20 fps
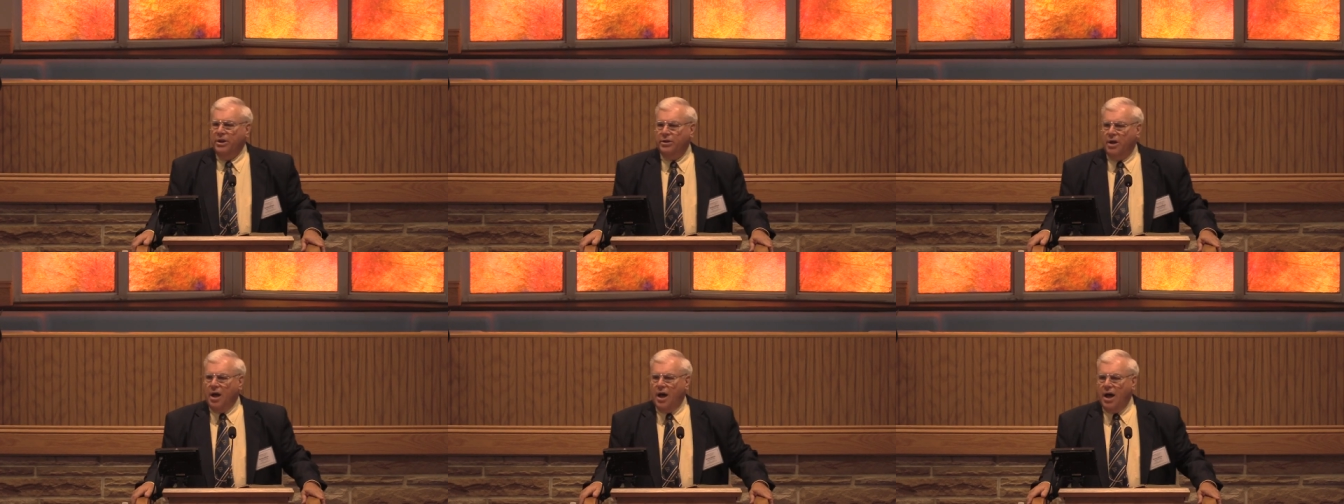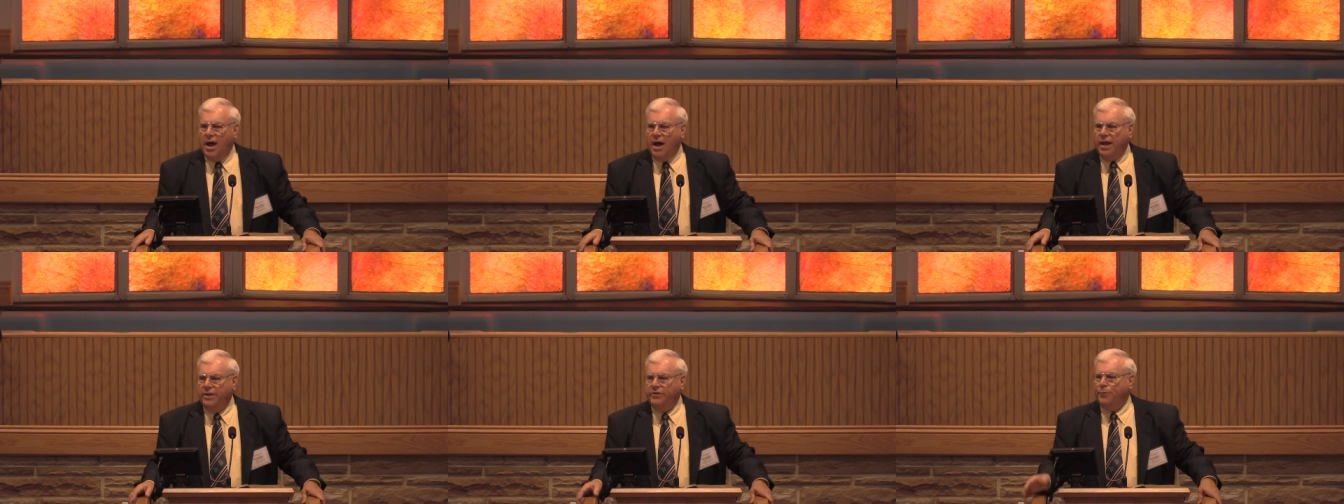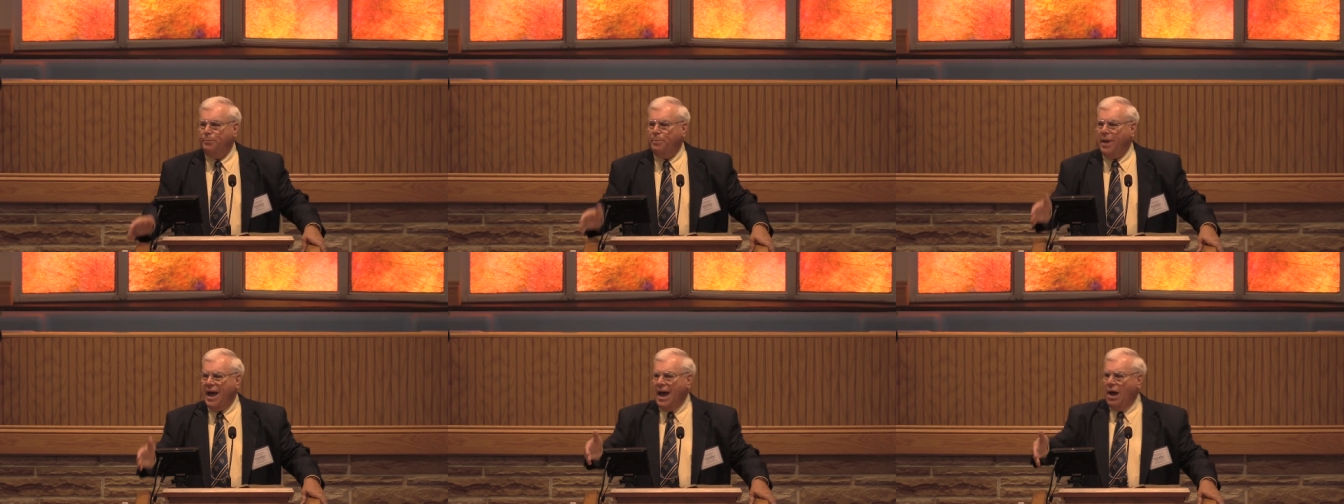but
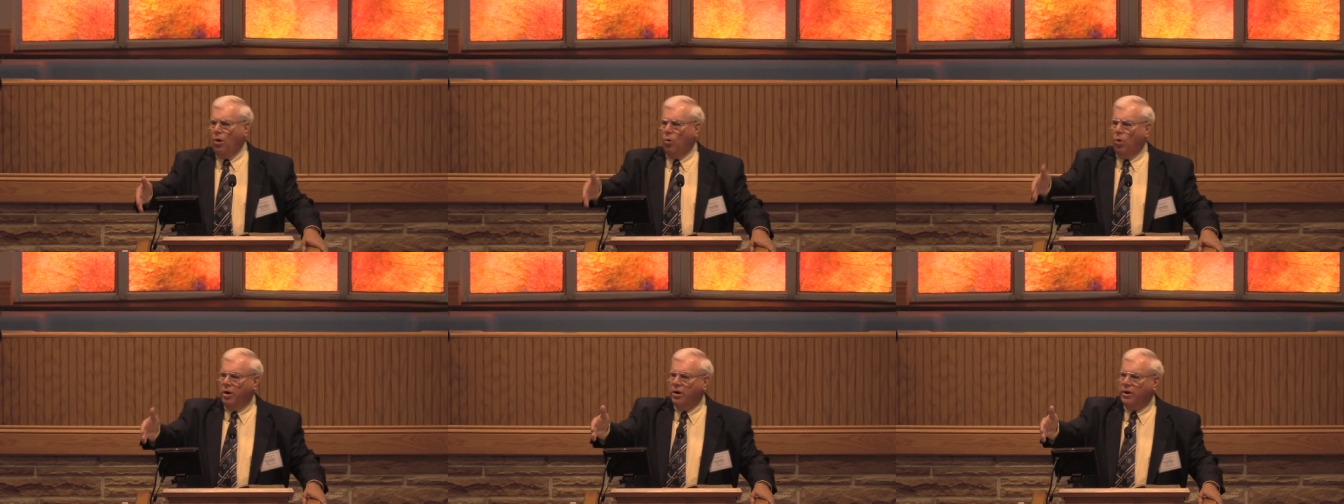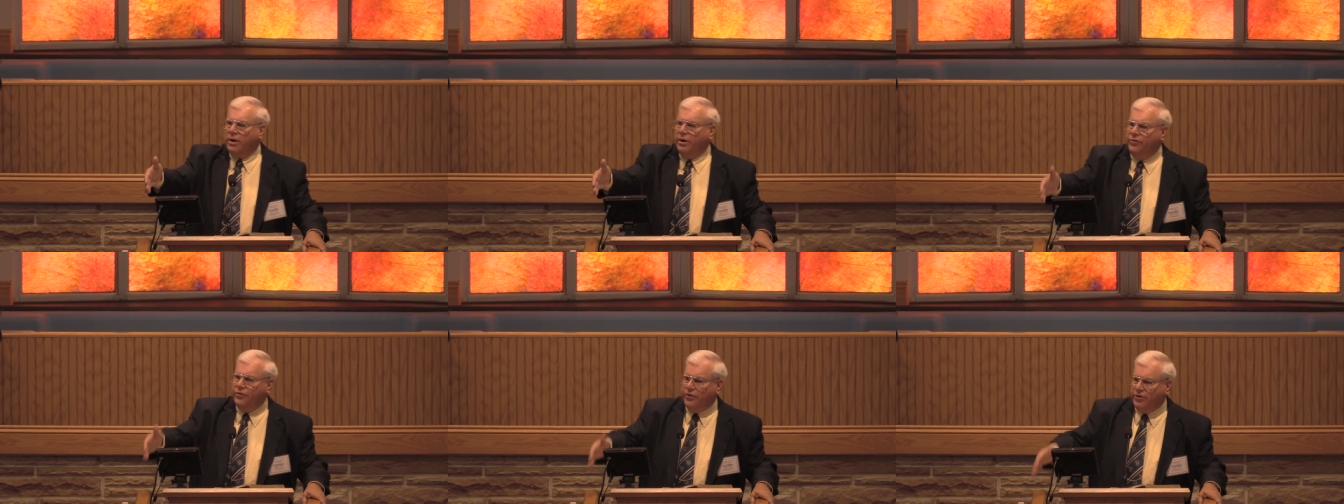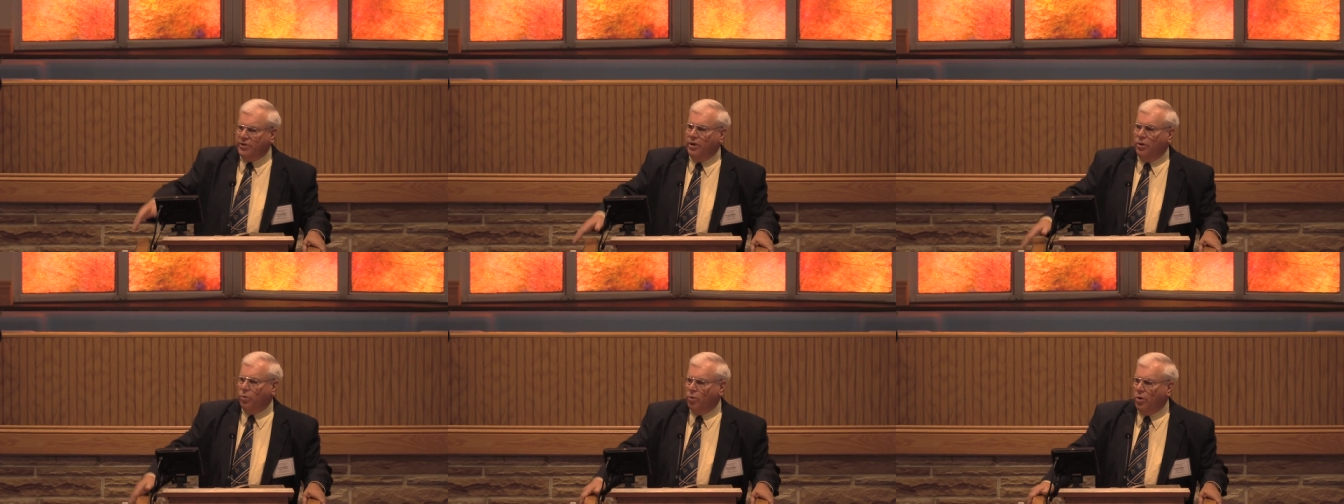God's power can
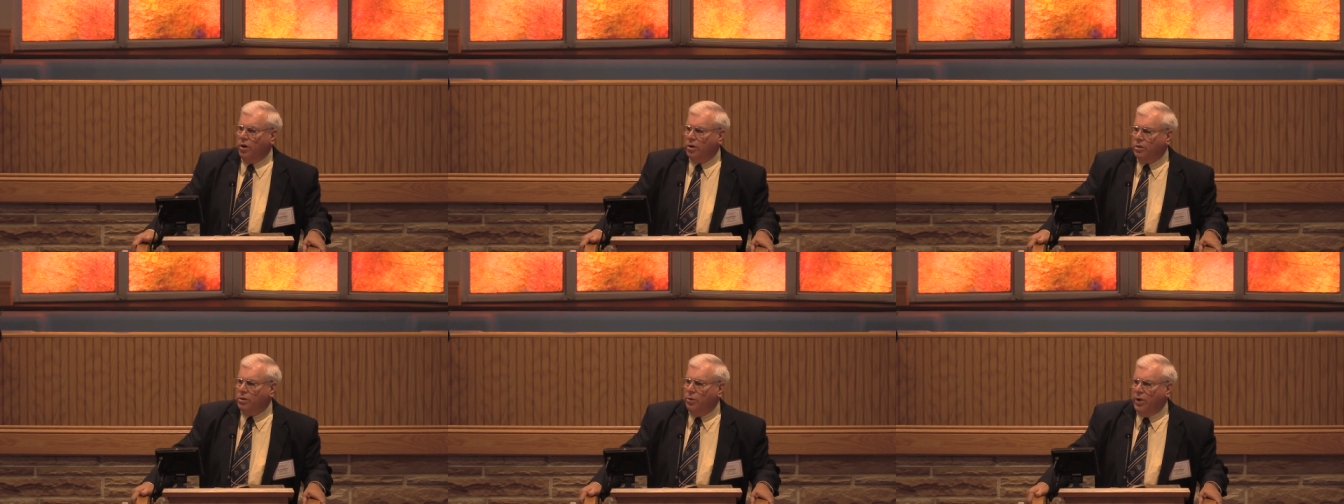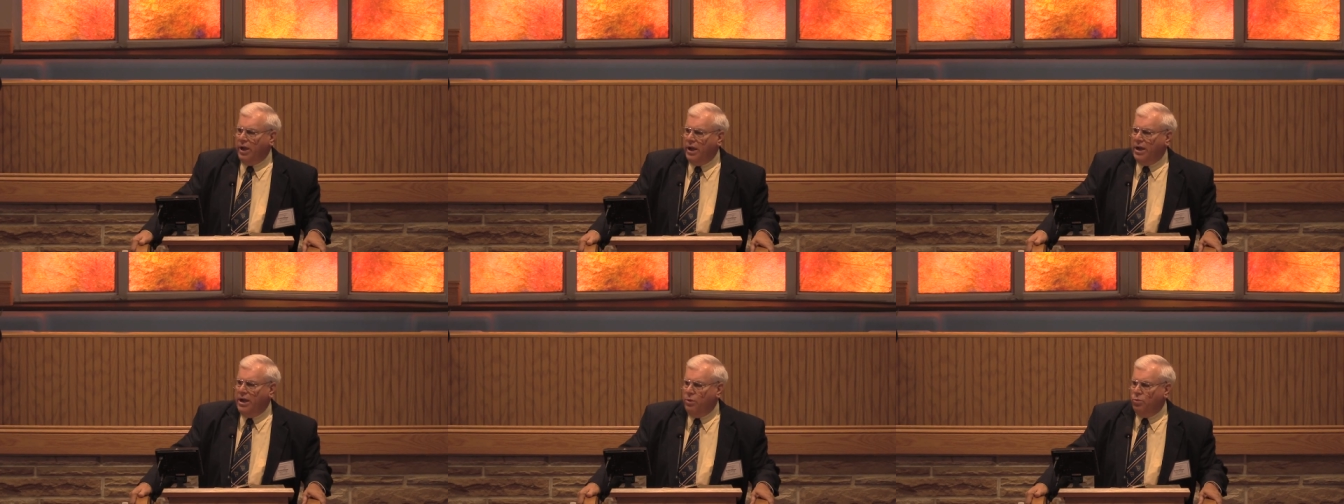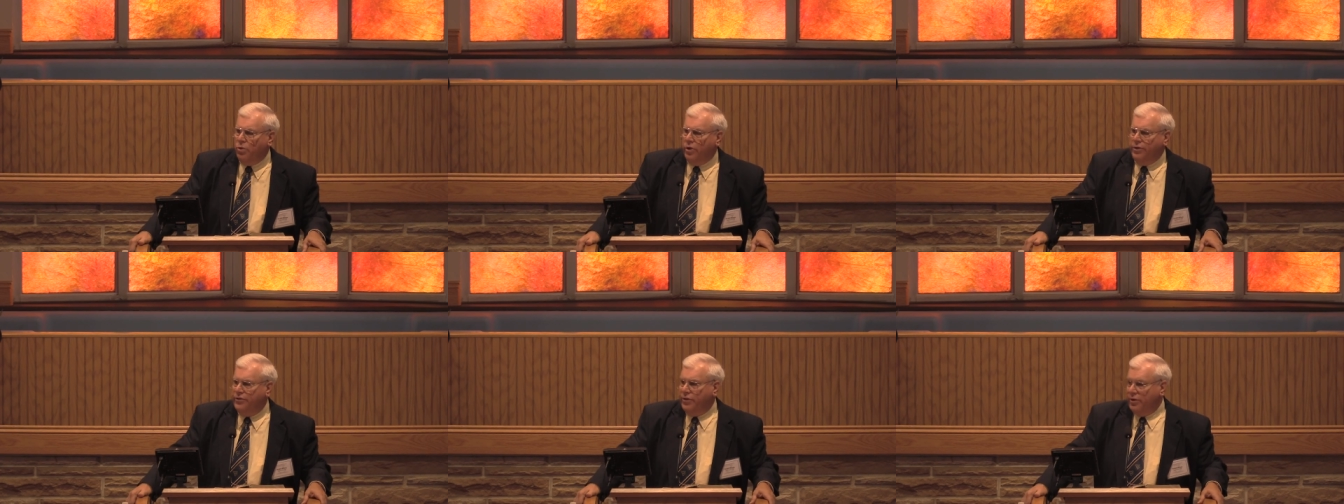still work the way
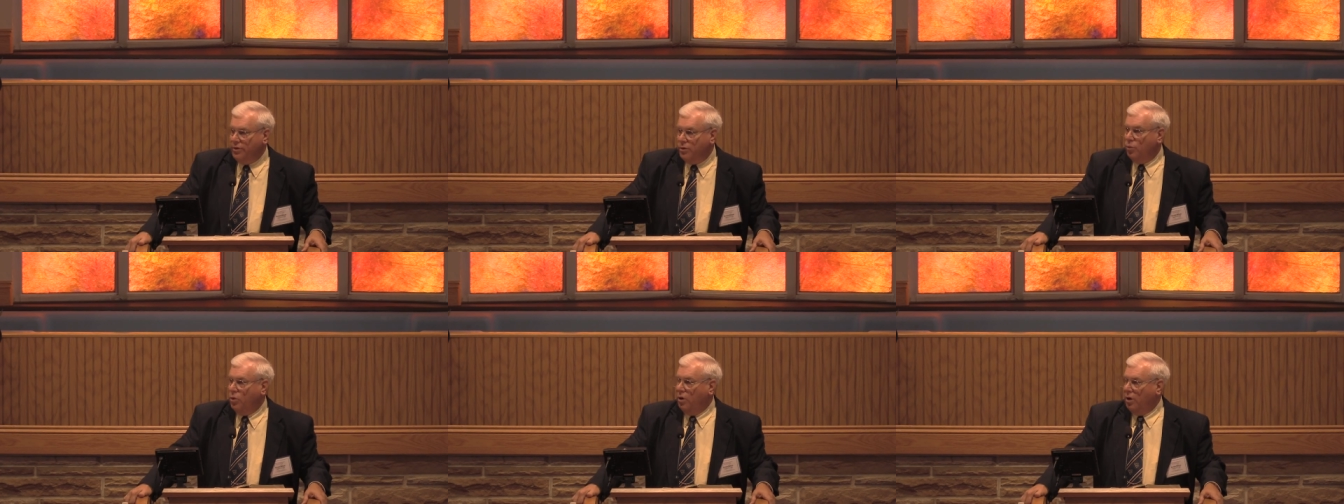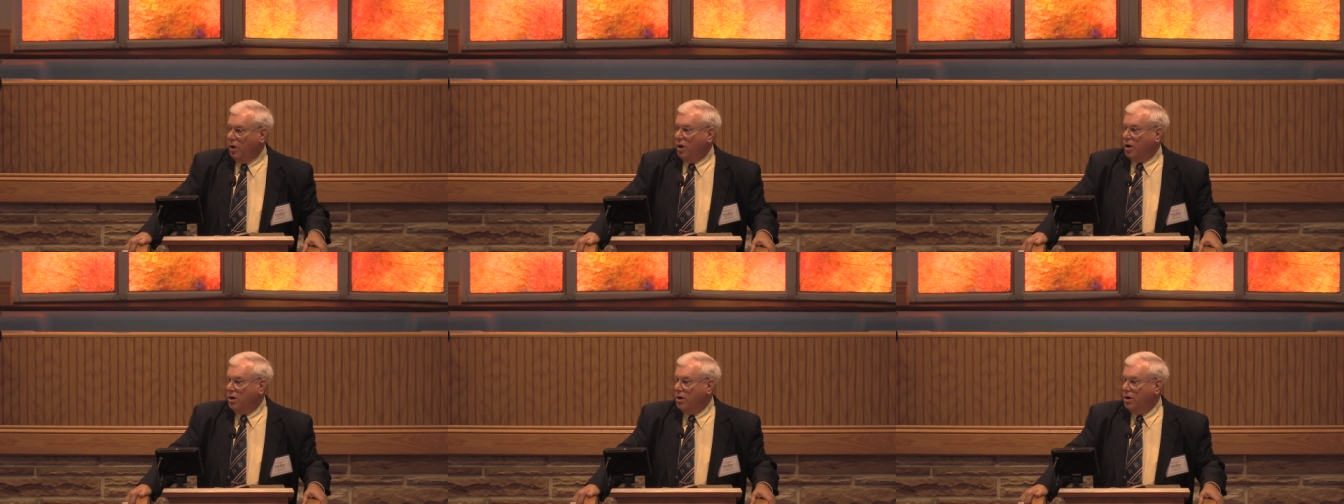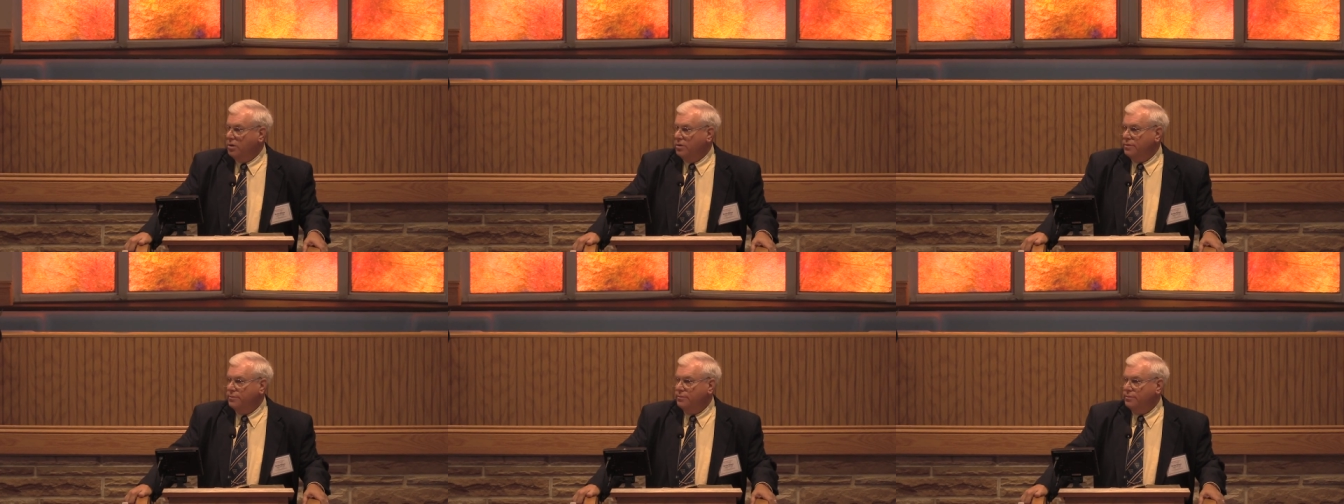he wants it to work.